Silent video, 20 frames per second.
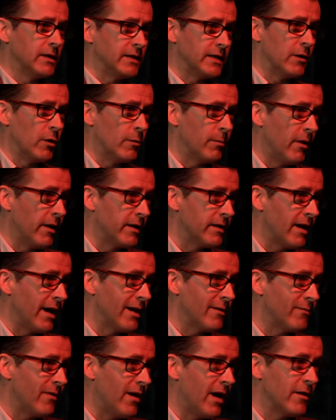
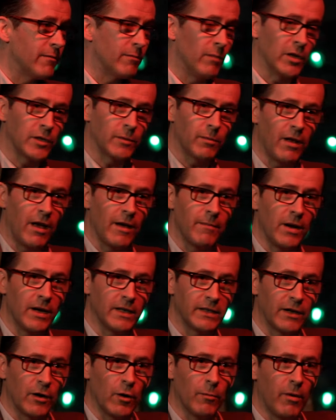0.95 multiplied by
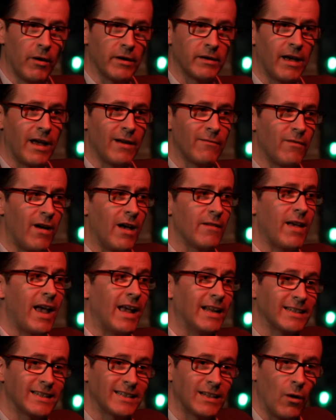0.95
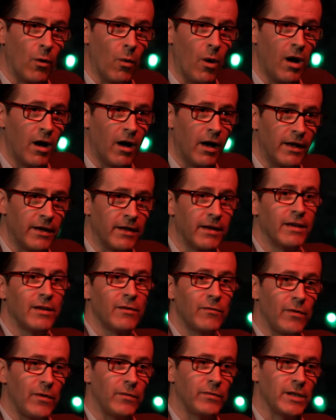and so on
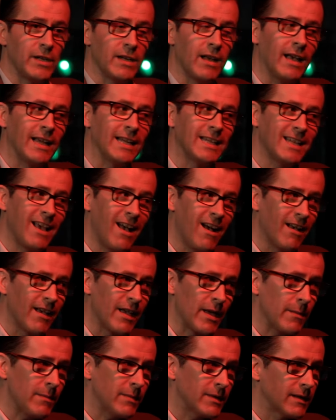59
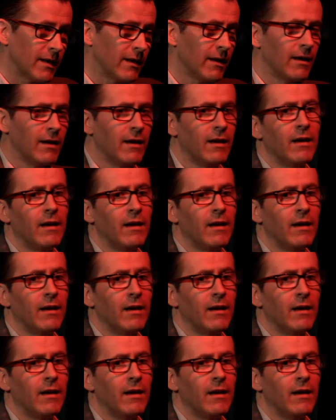times.